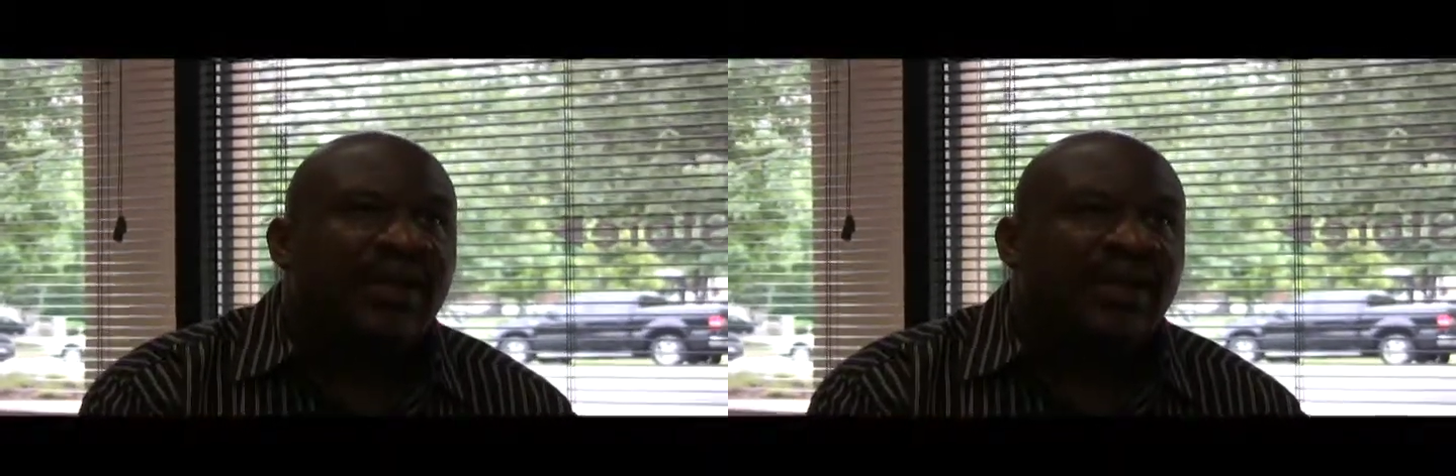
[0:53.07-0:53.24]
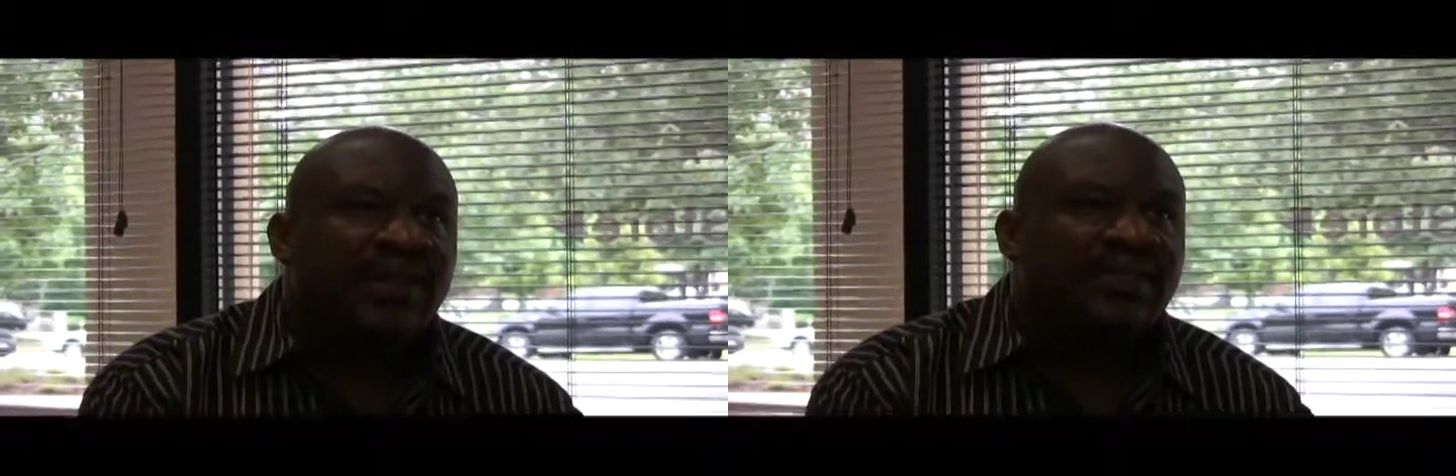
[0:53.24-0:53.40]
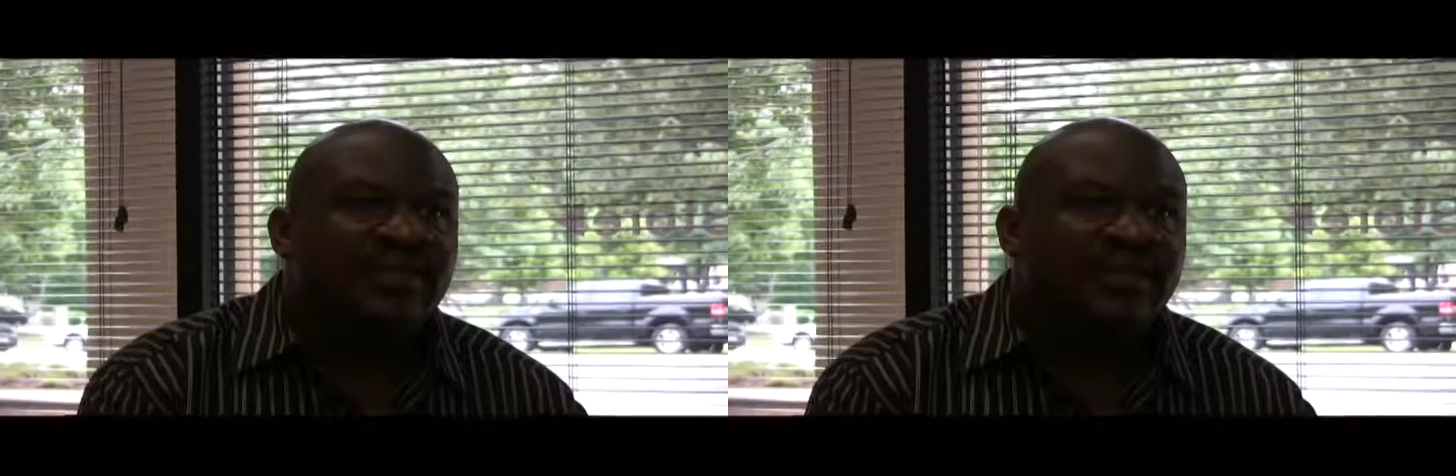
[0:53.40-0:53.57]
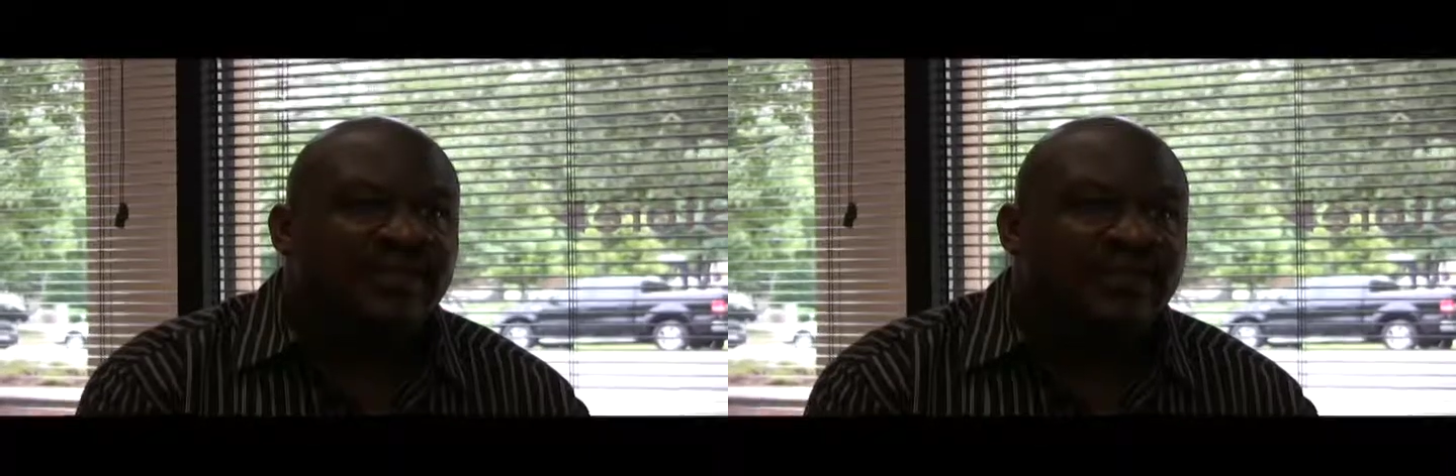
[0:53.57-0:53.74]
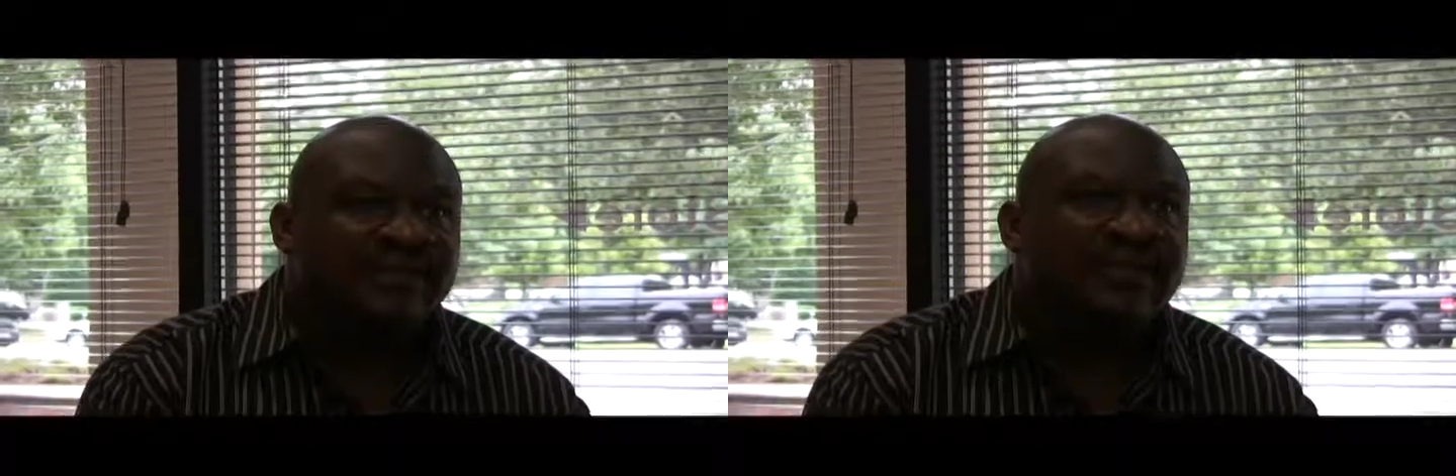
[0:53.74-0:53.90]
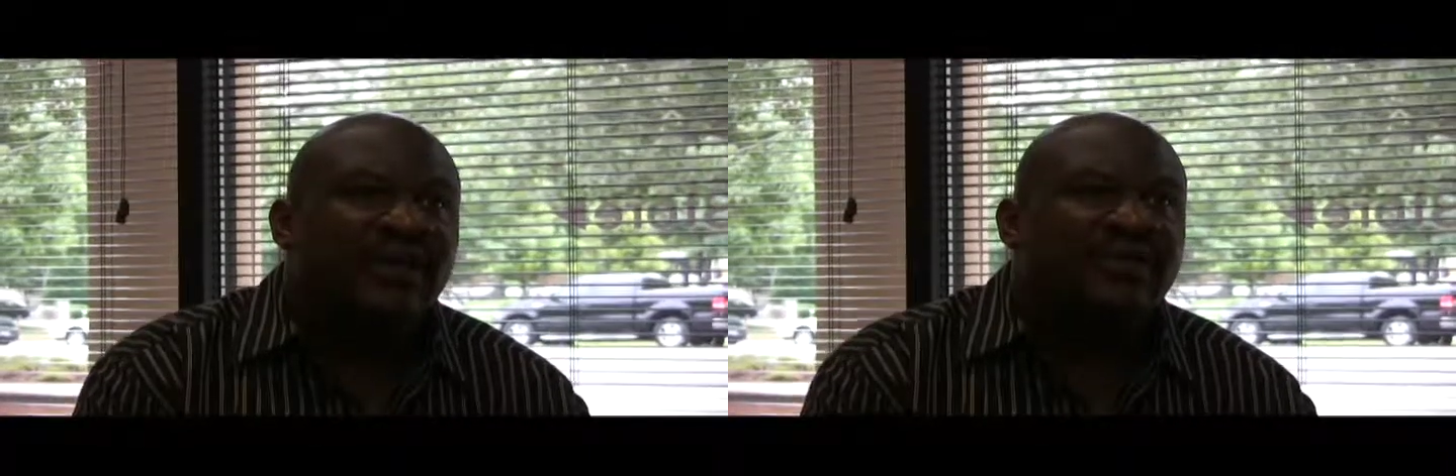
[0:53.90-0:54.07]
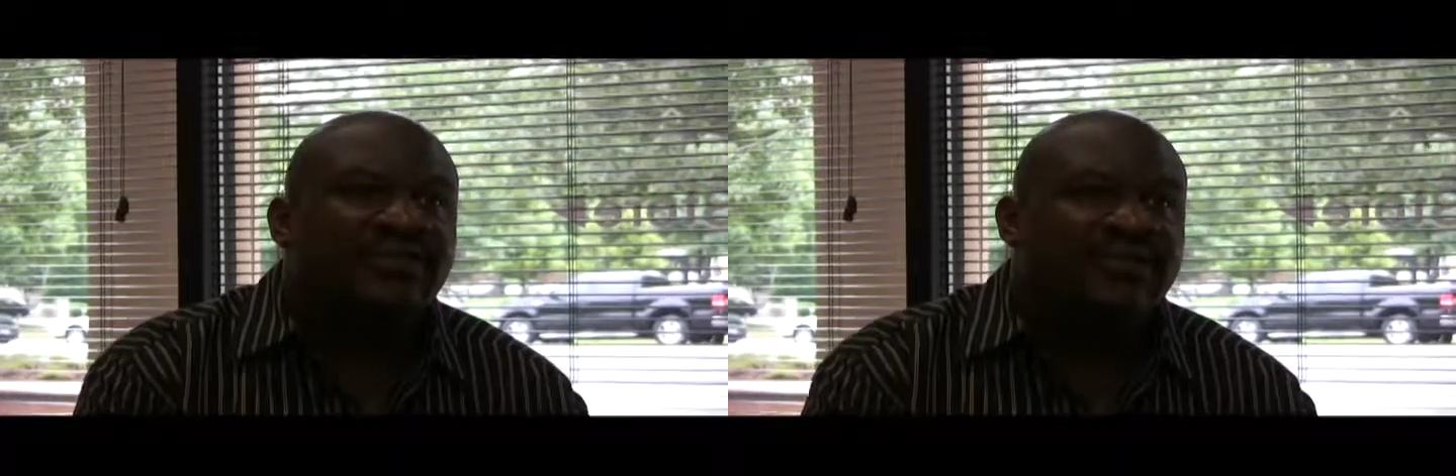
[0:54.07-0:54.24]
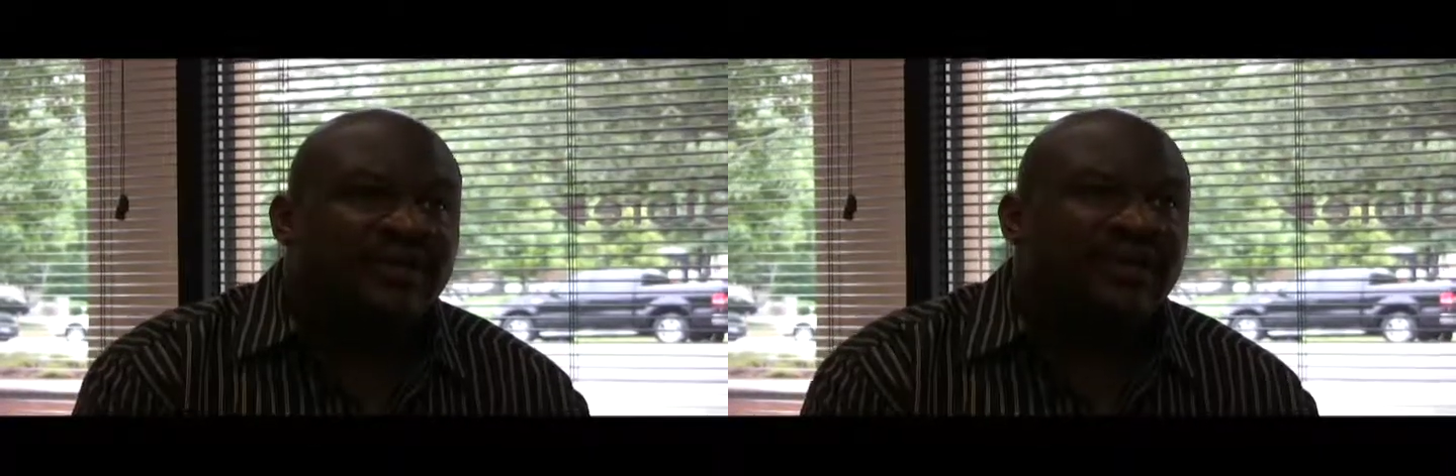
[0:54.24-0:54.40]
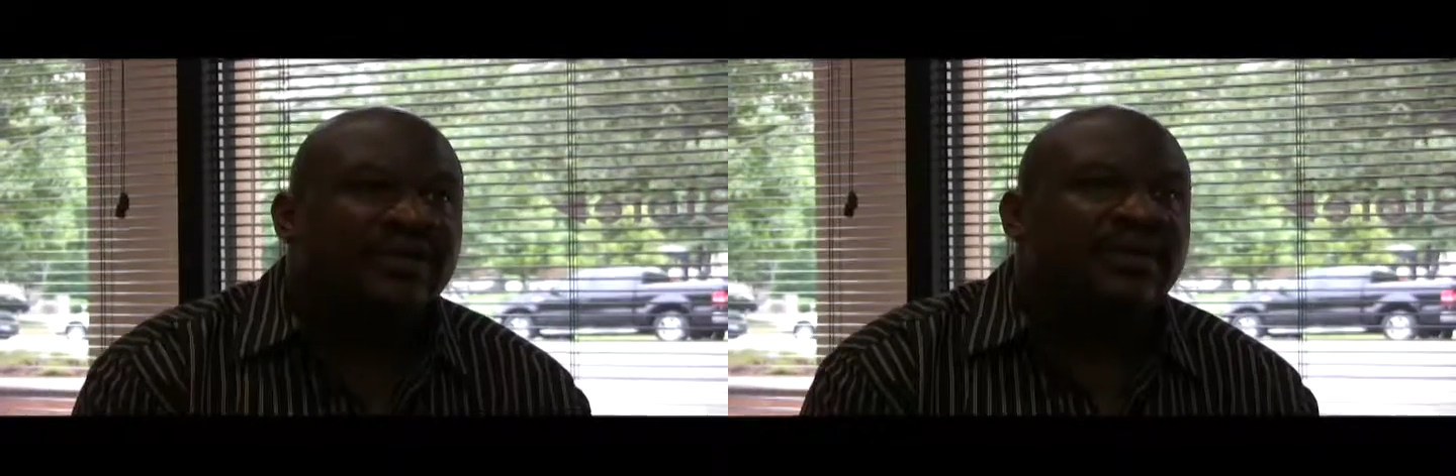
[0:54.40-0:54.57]
and the
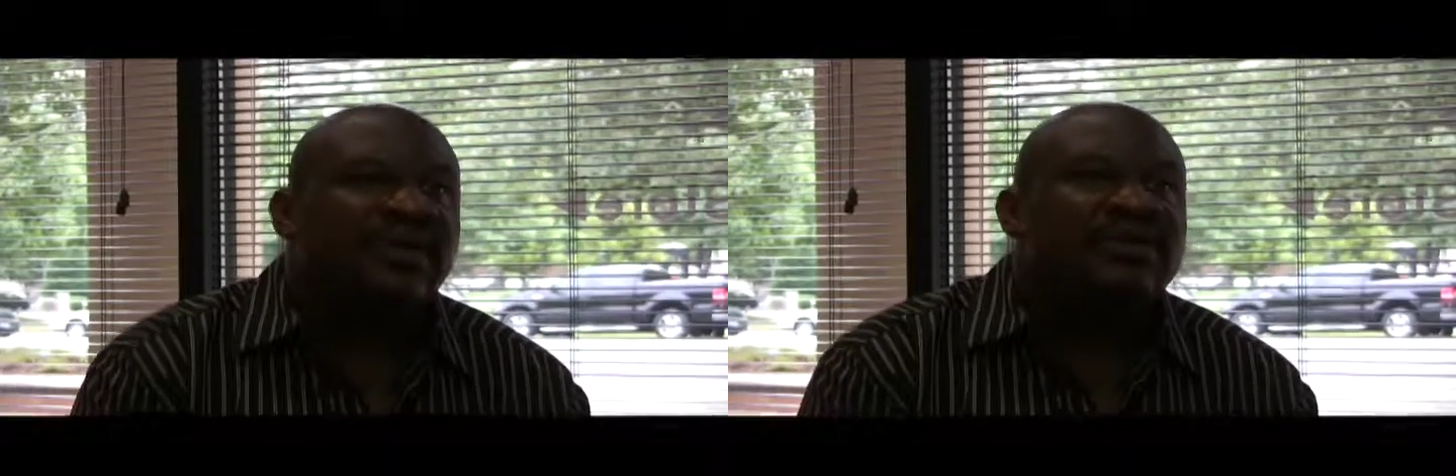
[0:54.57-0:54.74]
fledgling